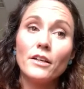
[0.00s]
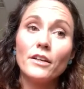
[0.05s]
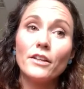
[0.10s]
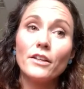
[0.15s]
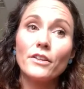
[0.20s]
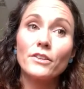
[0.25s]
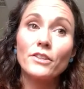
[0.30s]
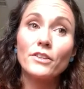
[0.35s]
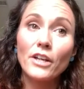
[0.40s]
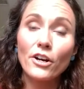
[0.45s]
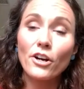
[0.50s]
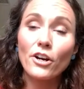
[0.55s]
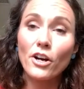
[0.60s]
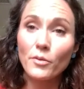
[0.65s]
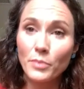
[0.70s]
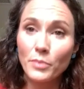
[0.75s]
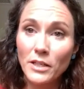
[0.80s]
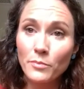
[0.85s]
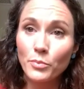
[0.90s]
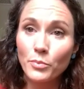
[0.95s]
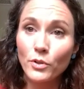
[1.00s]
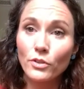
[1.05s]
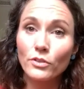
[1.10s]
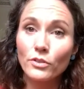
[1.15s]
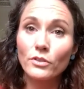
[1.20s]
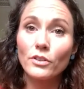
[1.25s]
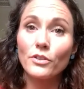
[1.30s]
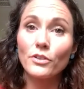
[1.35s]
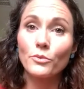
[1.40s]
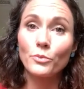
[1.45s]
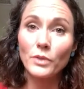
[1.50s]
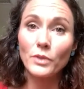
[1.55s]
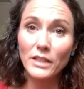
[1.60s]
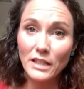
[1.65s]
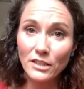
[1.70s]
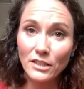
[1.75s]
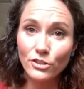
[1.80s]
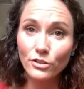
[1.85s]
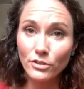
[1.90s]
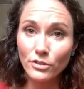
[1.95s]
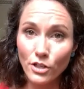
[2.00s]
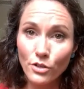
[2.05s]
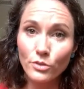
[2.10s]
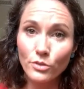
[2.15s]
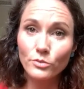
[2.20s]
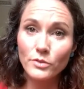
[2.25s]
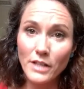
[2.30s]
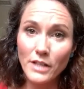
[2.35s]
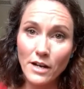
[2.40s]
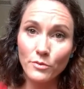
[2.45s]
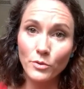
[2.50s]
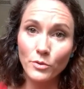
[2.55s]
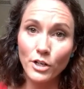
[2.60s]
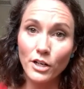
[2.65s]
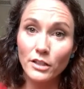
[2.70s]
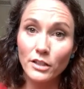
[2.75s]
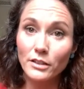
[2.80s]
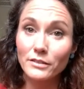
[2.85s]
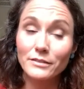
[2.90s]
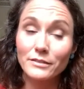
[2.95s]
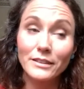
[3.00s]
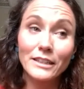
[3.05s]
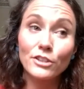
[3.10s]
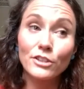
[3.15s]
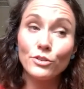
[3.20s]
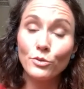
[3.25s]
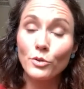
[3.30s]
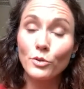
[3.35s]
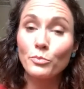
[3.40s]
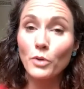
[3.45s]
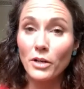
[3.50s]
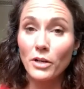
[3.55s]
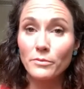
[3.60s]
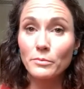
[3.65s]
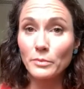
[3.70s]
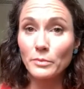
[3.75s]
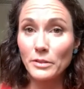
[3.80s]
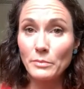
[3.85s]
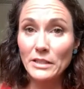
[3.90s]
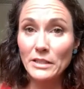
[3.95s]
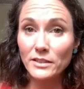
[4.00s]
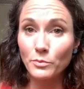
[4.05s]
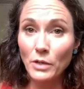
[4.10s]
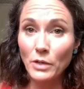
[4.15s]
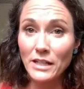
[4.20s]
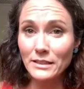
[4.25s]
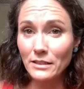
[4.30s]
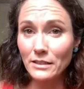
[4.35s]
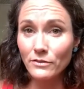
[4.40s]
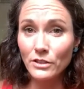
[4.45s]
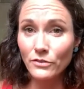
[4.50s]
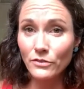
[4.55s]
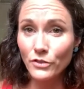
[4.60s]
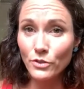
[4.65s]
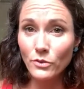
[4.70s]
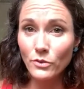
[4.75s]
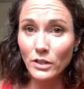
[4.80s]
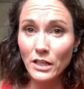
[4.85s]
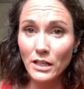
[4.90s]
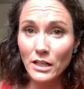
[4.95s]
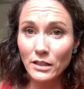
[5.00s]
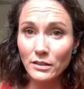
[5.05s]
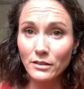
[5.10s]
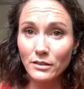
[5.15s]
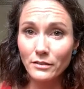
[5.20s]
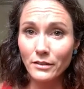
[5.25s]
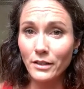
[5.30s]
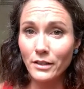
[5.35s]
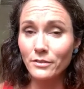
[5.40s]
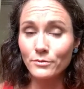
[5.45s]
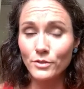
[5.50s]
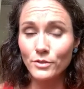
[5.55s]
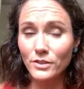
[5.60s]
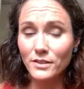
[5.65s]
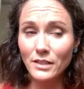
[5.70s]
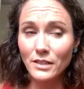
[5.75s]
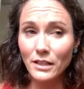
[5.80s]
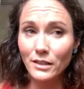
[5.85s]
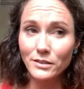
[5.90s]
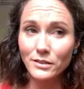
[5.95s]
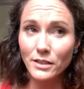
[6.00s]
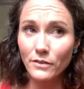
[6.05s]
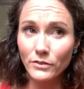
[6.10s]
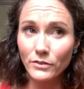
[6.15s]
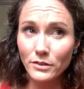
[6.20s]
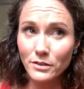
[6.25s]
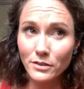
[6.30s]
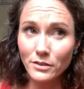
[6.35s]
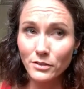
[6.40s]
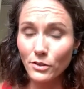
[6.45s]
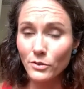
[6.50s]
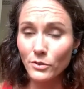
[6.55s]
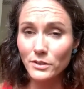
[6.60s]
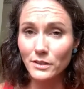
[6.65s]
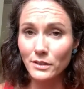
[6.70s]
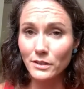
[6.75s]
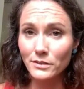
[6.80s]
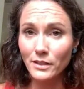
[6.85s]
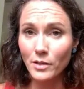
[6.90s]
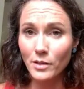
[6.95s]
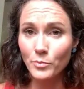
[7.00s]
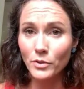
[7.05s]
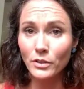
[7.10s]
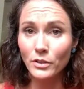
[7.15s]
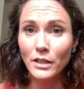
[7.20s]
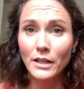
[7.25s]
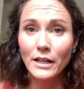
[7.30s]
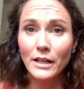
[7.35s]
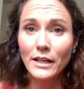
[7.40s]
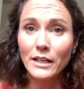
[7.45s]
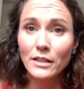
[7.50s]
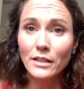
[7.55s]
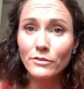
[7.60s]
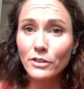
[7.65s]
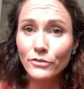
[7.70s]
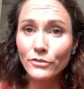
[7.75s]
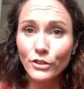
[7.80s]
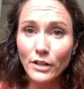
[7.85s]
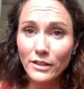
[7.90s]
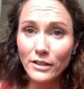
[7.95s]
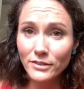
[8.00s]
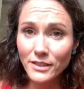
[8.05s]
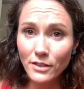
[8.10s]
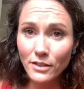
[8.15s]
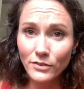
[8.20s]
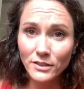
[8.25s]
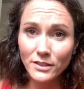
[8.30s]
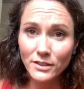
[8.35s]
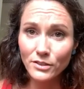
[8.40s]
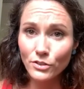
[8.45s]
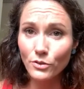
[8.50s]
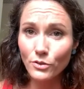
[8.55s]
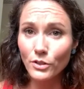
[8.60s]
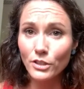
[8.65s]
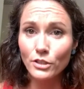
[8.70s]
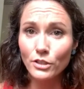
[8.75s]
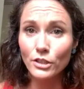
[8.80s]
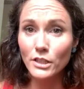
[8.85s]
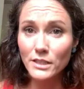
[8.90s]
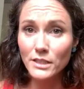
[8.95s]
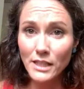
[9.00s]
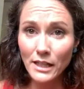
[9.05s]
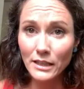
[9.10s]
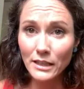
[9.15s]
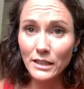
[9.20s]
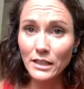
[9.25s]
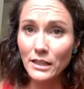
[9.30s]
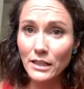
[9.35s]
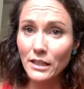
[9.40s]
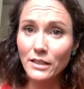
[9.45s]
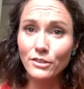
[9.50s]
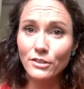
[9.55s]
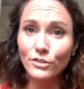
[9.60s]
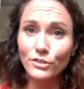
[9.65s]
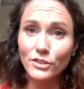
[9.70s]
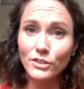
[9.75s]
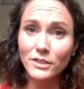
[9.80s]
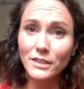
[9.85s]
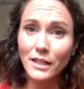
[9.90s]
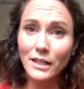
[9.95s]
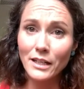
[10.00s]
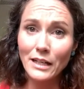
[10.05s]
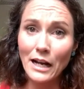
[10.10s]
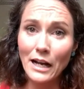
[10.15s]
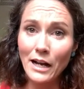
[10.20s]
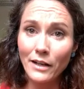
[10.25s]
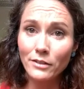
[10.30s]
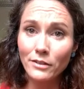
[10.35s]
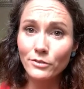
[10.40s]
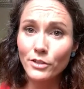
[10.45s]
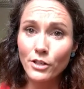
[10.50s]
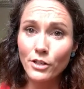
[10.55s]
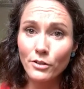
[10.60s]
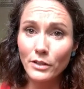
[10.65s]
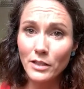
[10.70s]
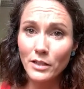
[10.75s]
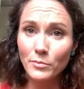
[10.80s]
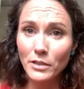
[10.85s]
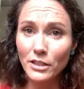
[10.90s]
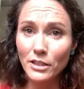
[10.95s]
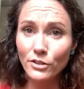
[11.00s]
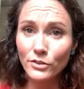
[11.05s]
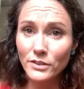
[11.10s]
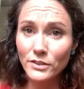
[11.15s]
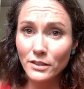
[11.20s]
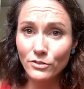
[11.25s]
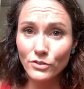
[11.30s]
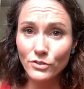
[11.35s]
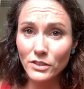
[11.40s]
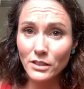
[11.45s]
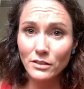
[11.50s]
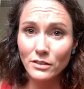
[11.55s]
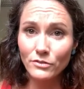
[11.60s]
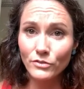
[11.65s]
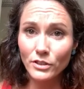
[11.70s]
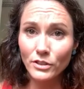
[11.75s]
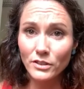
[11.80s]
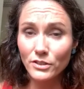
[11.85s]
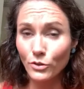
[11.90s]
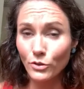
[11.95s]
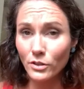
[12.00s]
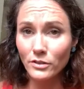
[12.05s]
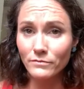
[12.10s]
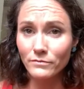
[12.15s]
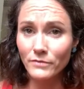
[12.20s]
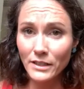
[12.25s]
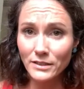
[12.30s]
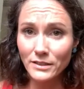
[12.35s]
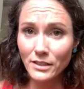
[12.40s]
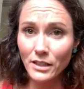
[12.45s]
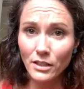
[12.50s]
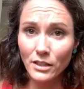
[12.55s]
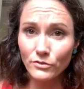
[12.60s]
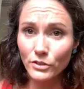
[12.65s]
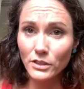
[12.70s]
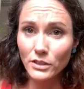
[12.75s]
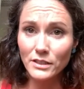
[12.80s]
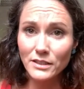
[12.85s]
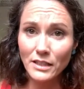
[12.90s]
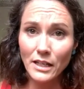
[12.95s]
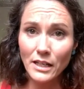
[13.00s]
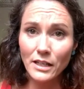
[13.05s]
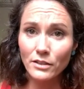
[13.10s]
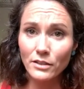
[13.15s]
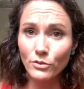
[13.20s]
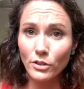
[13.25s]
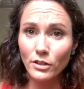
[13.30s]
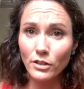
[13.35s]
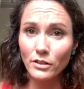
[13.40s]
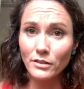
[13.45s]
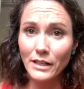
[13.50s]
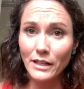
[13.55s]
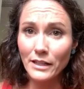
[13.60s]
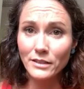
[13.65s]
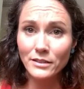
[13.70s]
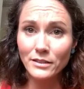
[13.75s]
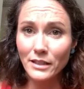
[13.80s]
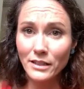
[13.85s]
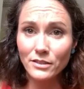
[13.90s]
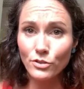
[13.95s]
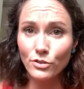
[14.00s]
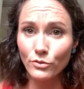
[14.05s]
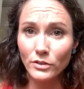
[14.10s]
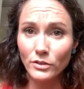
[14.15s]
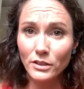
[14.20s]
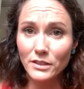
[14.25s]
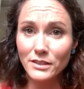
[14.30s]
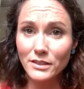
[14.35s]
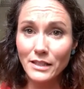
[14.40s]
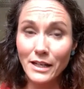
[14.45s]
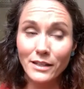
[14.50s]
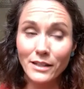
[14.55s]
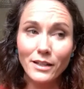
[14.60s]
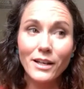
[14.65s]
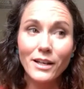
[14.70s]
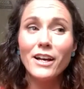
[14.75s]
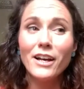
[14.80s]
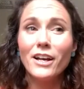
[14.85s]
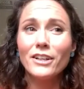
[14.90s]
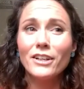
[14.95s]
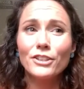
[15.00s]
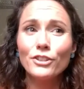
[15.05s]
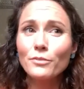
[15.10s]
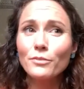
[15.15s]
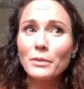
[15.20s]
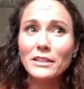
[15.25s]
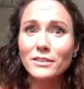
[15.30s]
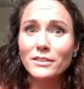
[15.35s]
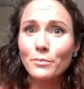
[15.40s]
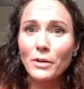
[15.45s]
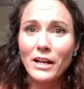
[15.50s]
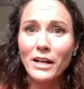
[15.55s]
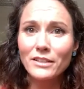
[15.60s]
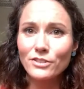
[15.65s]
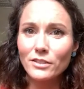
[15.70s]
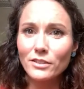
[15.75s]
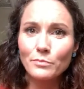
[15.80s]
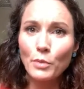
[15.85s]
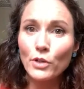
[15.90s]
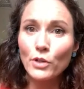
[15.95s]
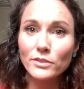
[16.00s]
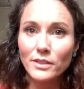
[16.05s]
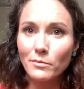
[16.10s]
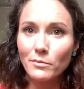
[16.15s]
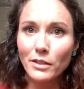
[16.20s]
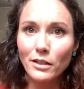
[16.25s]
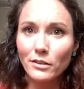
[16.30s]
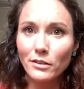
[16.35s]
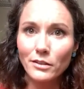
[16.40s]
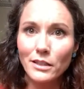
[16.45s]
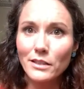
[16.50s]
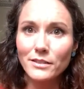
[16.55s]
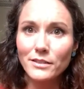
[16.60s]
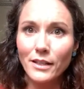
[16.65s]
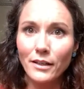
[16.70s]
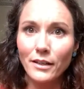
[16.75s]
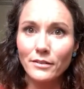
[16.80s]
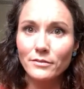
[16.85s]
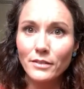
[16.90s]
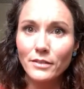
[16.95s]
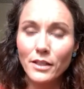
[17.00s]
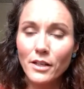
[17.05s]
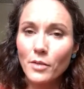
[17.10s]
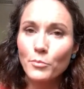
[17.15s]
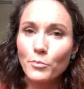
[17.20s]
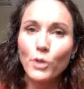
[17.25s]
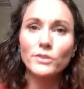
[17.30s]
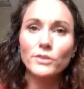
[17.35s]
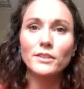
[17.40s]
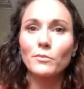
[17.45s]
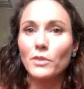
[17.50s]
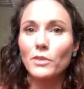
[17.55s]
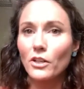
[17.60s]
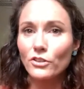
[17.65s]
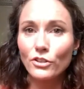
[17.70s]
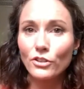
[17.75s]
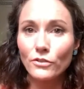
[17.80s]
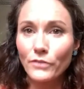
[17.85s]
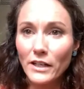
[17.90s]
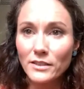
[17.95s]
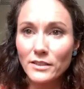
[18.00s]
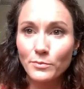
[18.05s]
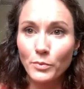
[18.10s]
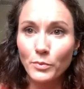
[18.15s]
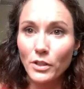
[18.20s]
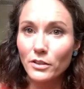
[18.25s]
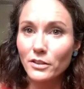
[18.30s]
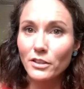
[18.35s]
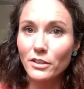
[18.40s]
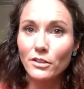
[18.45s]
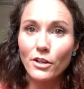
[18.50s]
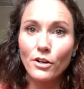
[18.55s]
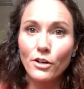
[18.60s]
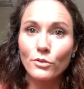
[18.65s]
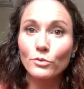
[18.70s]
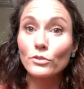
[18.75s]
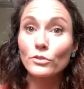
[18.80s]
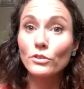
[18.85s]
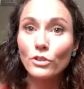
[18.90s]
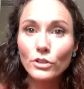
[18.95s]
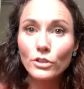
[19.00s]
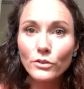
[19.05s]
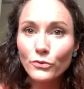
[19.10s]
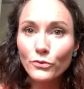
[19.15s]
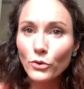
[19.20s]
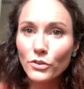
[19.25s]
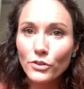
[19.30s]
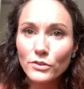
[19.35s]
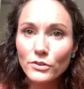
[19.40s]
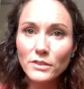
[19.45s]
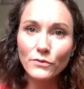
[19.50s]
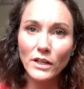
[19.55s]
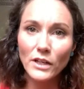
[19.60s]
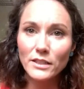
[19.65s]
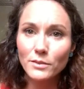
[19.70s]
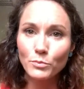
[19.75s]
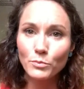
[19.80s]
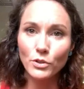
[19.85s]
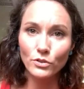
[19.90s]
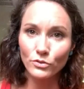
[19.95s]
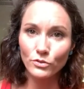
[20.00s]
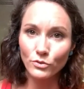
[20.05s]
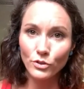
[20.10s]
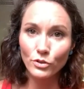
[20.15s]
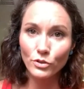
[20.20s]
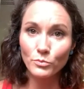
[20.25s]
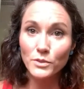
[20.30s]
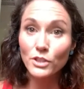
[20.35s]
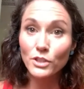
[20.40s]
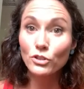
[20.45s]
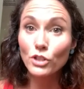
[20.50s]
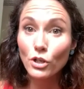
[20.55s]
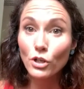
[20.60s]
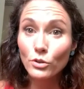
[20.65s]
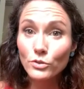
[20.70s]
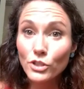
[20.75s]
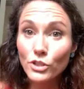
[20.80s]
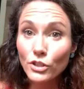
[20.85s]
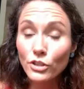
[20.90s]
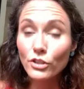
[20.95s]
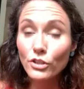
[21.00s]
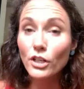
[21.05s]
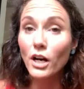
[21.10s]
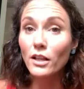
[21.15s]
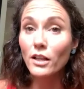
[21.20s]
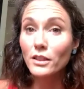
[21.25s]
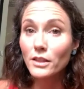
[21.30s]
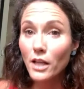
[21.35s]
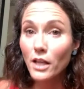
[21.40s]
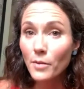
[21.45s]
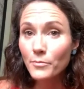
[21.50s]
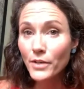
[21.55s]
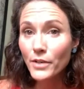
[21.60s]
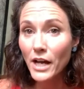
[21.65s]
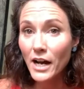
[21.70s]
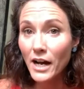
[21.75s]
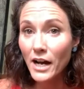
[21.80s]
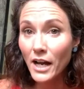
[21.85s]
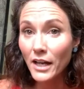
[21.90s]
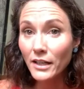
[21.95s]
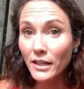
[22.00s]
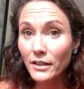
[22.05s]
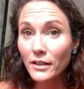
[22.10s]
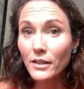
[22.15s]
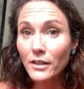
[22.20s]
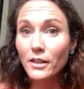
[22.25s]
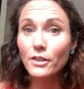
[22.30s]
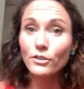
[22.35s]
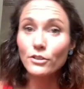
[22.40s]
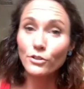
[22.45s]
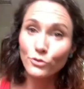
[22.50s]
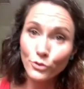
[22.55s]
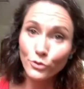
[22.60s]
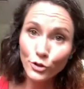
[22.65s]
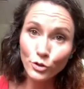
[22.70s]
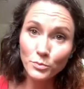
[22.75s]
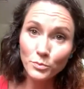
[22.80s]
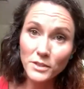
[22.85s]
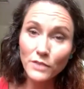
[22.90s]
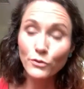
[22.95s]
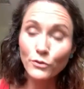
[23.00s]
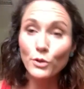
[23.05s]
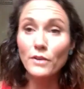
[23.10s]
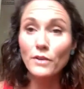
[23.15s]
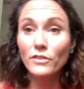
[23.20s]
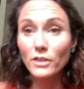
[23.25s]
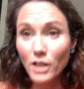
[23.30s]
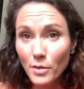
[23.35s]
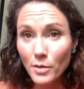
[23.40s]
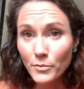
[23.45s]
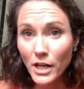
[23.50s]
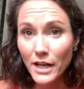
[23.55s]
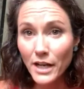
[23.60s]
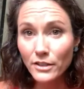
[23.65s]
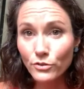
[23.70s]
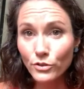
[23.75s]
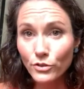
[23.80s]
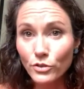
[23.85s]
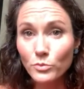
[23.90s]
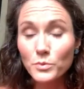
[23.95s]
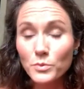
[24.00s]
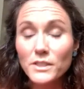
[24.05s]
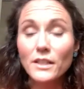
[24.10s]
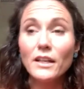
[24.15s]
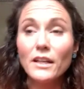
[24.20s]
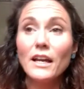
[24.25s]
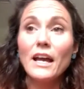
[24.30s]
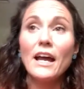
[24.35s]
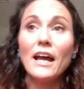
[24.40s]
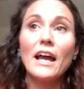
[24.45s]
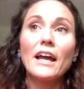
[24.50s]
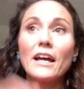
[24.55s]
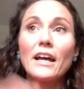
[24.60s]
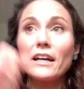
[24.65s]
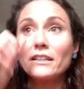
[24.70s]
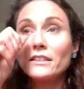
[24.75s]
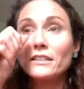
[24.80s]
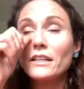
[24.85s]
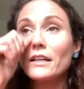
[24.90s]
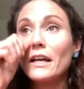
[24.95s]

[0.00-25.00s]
There are people within your own network. Like you would probably be surprised, even if you think, I'm just taking San Francisco as an example, even if you're out in San Francisco and you're a techie and you're just like, I don't know anybody who's interested in or investing in real estate or into real estate, you'd be surprised. Just post something on LinkedIn, post something on your Facebook, look for those Facebook groups, go to your alumni groups if you have alumni groups, and